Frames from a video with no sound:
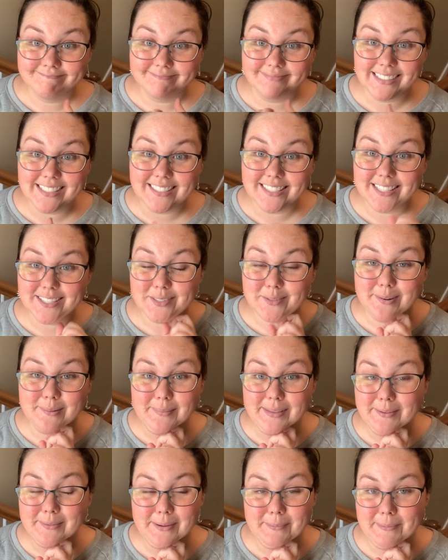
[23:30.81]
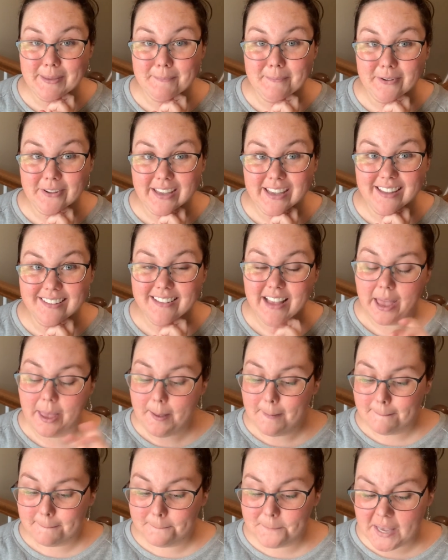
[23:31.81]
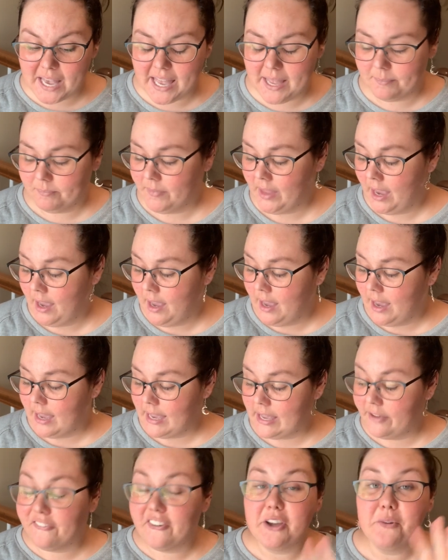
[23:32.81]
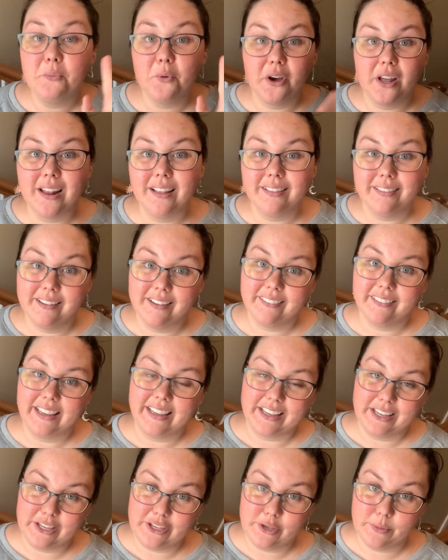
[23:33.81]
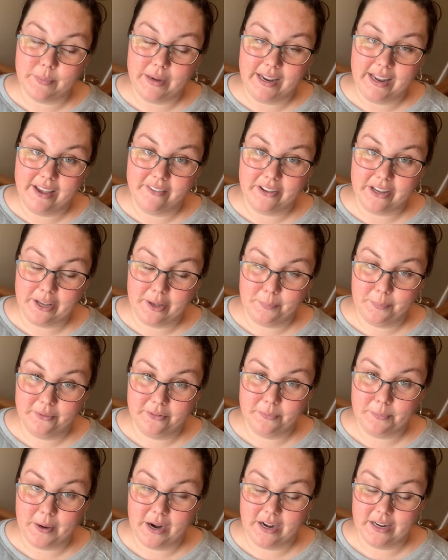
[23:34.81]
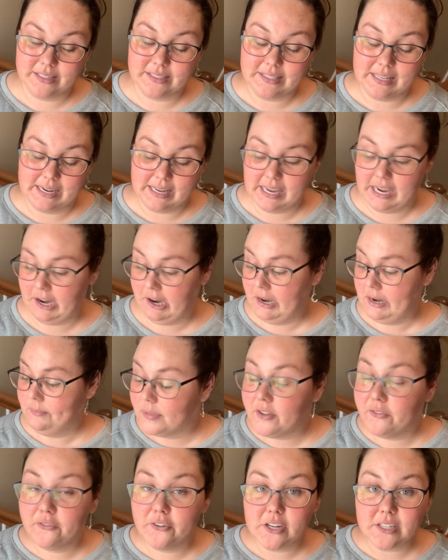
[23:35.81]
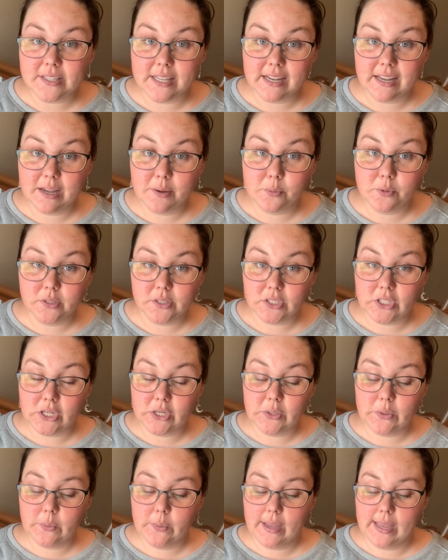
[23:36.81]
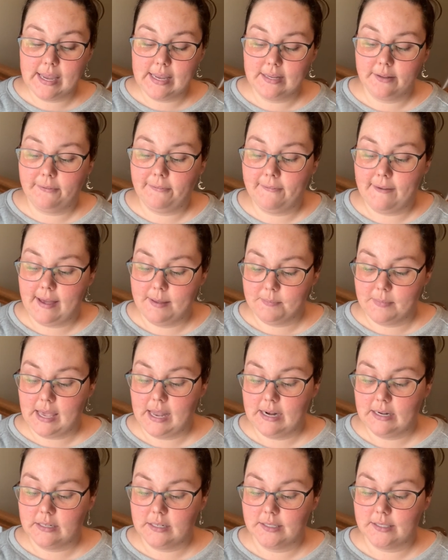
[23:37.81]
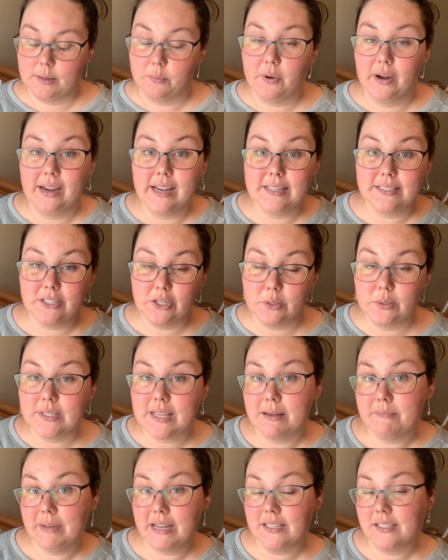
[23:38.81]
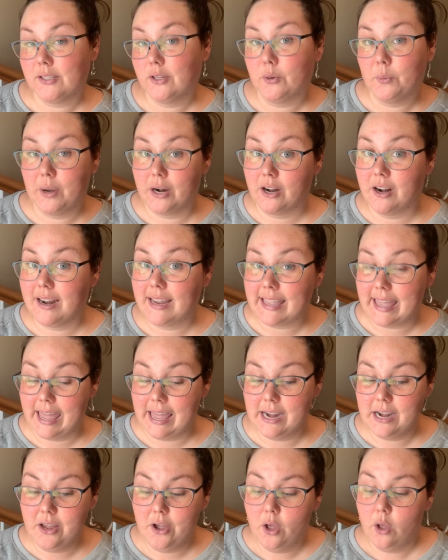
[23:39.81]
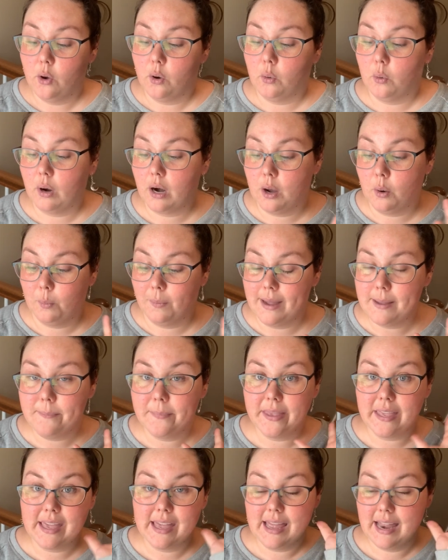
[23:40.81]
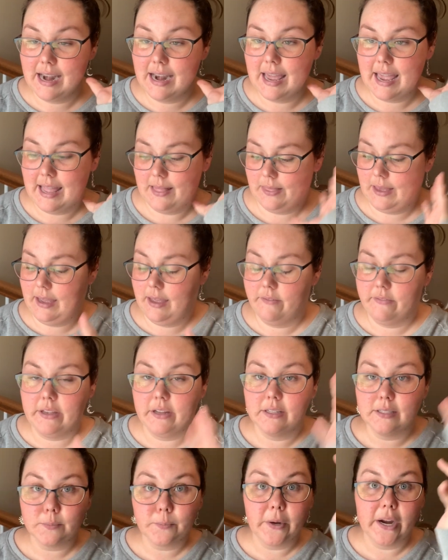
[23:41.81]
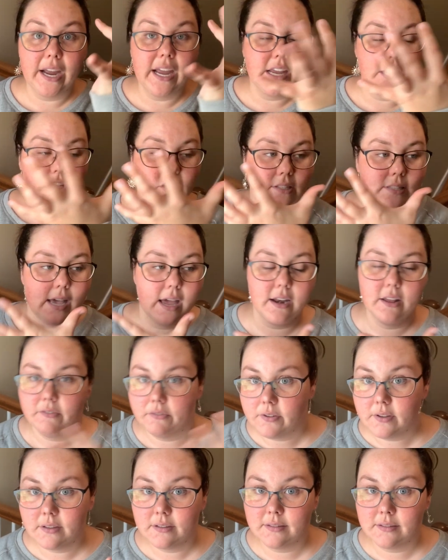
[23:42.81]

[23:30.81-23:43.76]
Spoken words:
this is normally what people get. But if I wanna look like a human, I have a couple of products that I carry. The first thing I will do if I'm getting to somewhere is use that micellar water again, or a wipe again, and that Evian spray, and just kind of